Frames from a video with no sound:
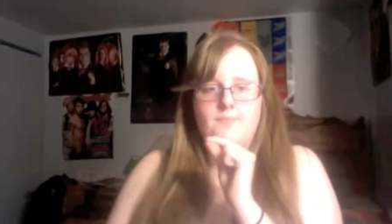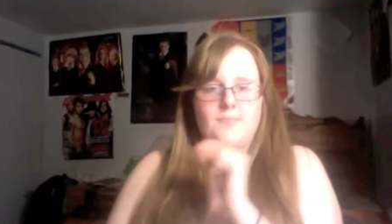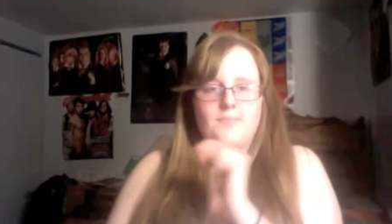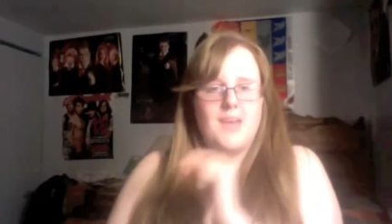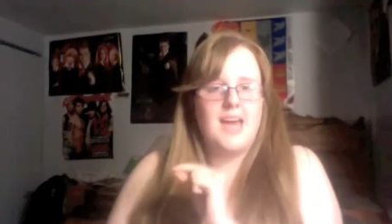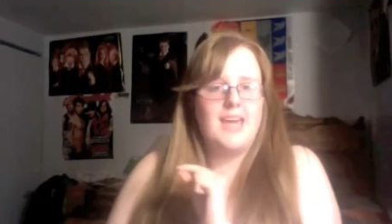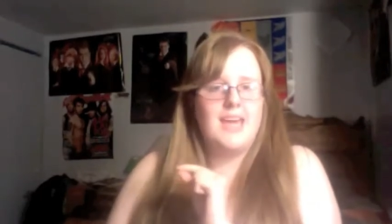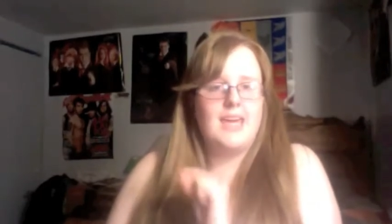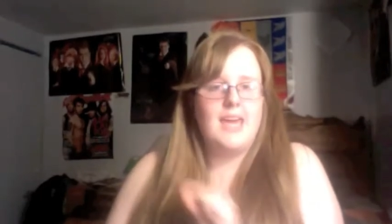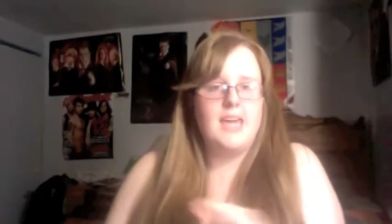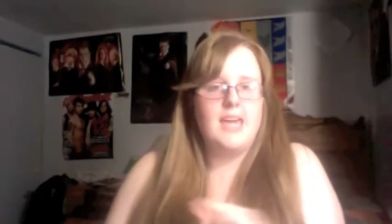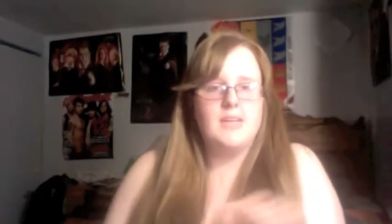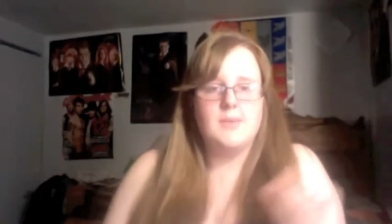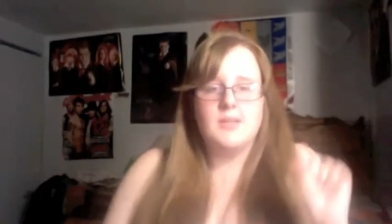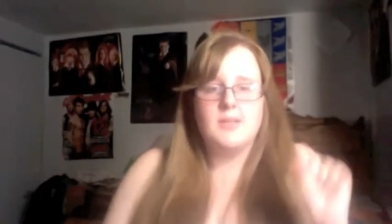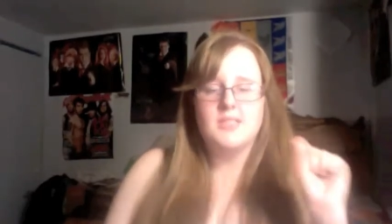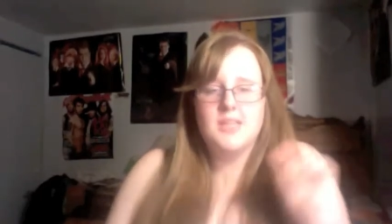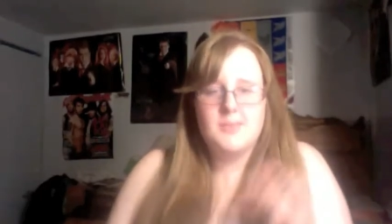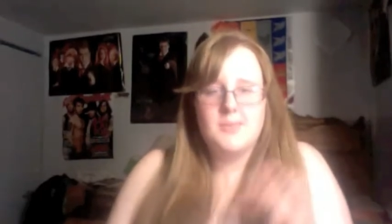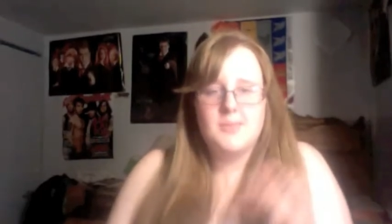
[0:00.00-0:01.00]
I gained
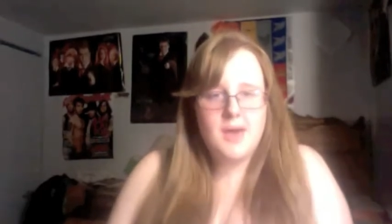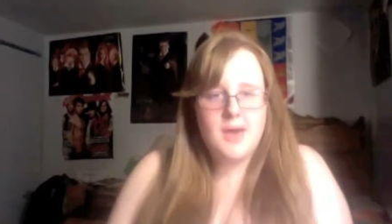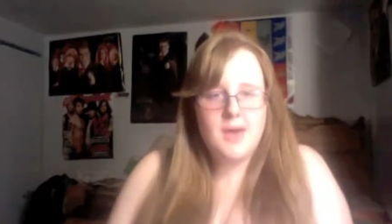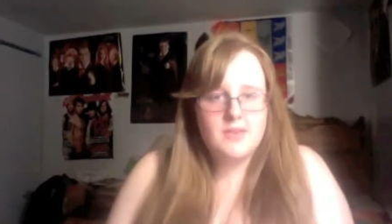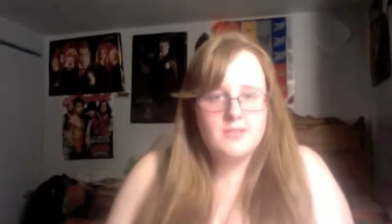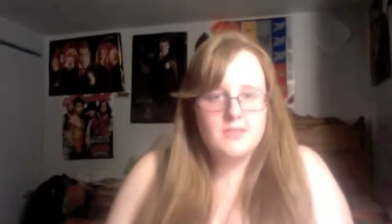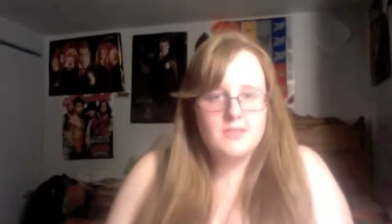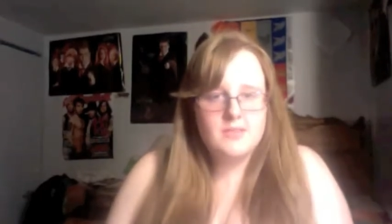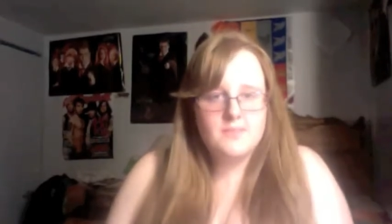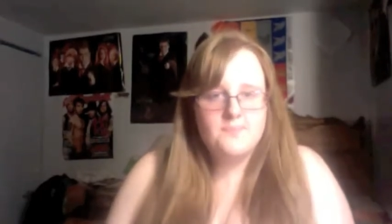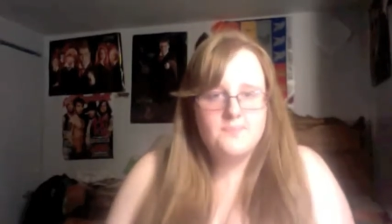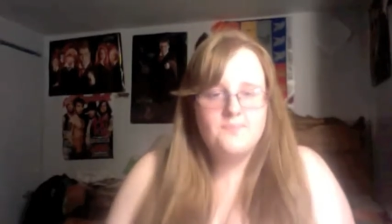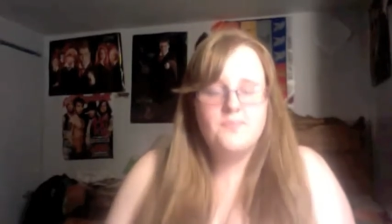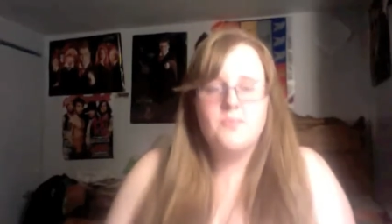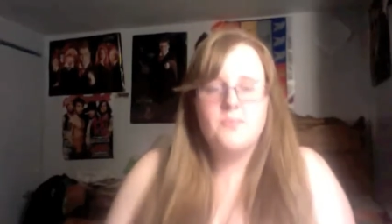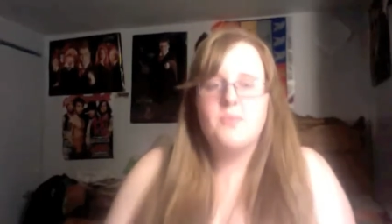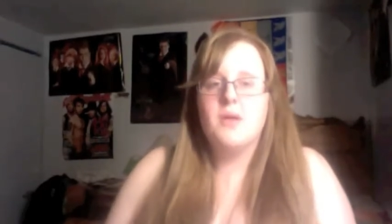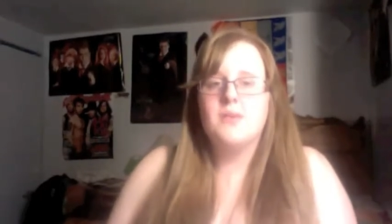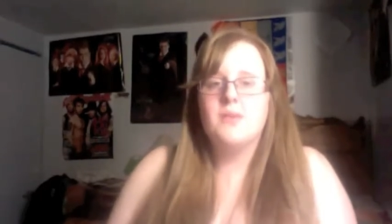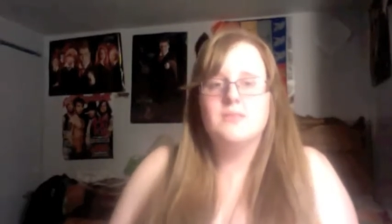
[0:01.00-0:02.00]
about 10 pounds,
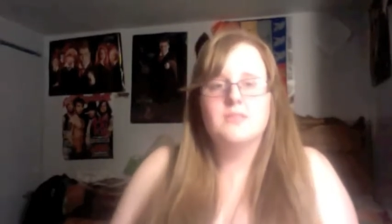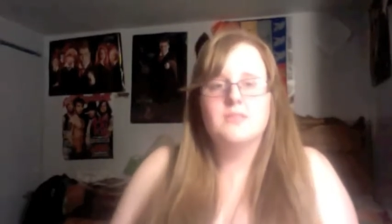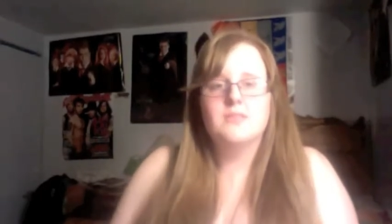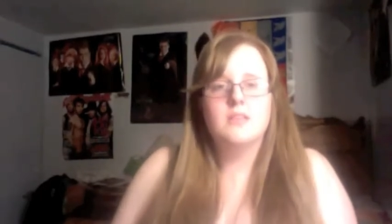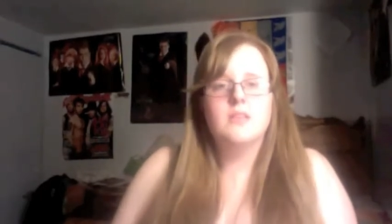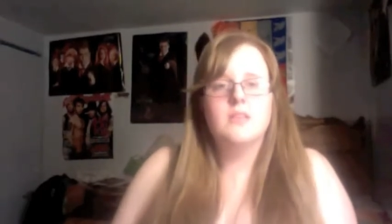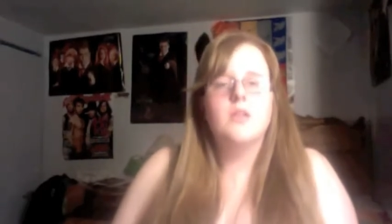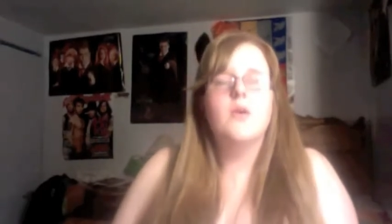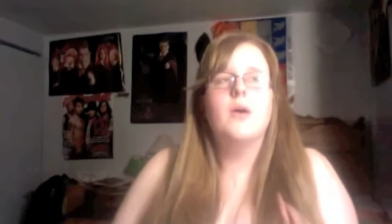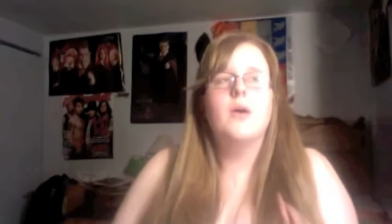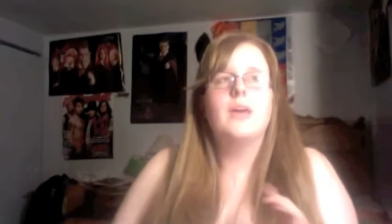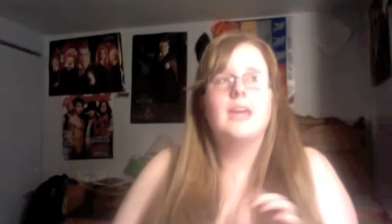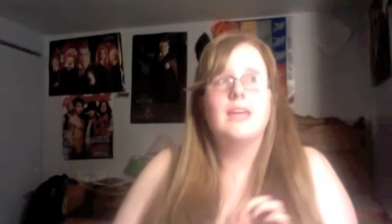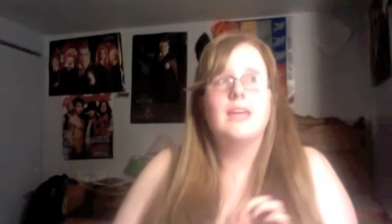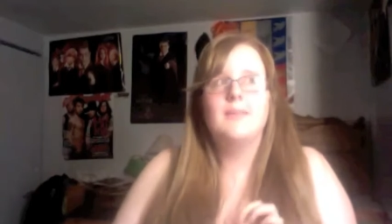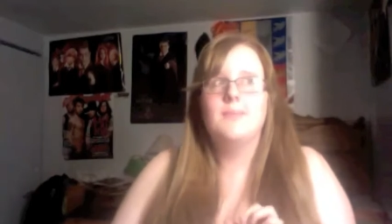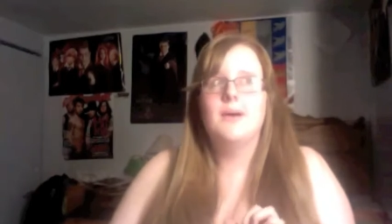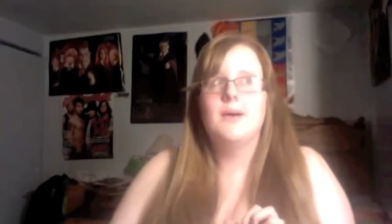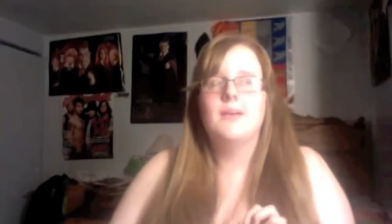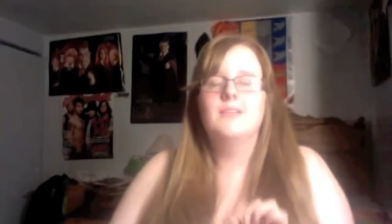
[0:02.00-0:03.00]
but I
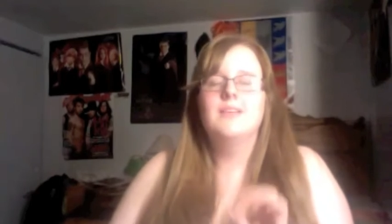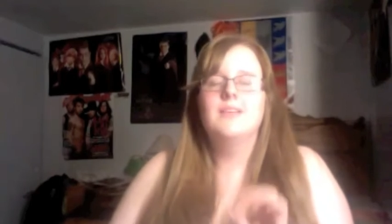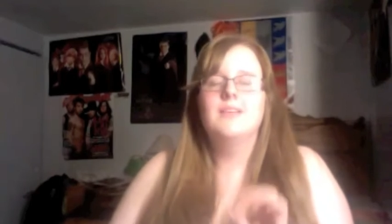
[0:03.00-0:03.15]
gained about